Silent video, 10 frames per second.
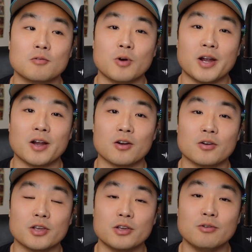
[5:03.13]

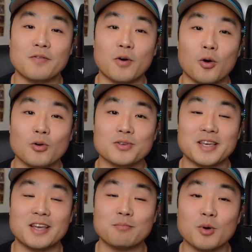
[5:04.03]
where you have holes
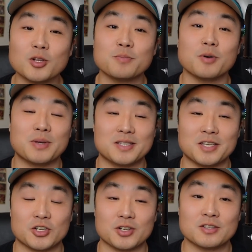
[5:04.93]
in multiple
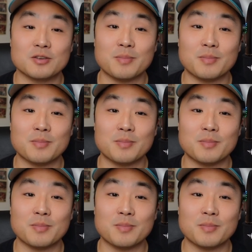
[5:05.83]
positions?